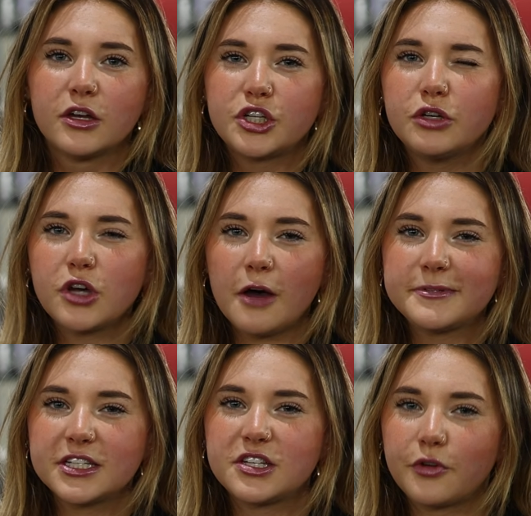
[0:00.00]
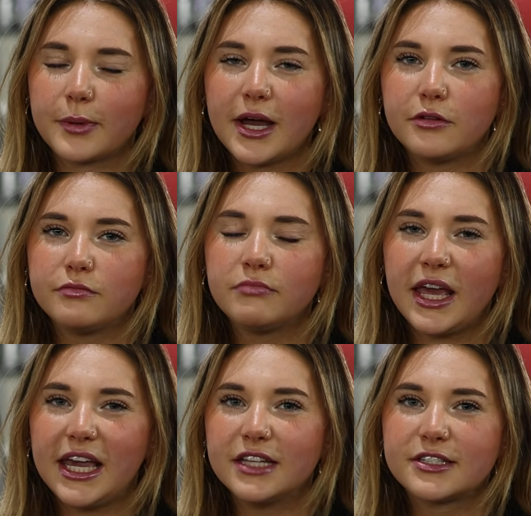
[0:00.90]
2 top sets of around
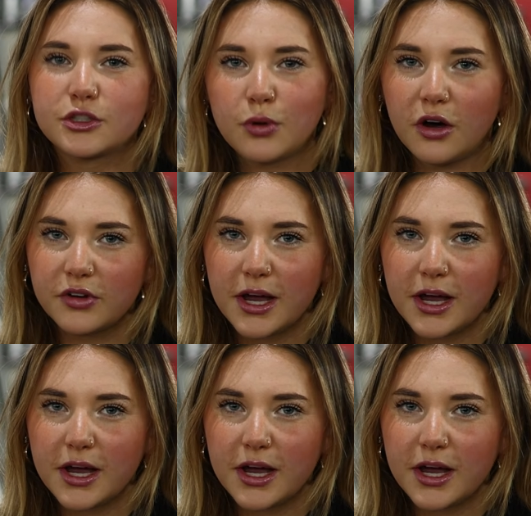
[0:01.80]
8 to 12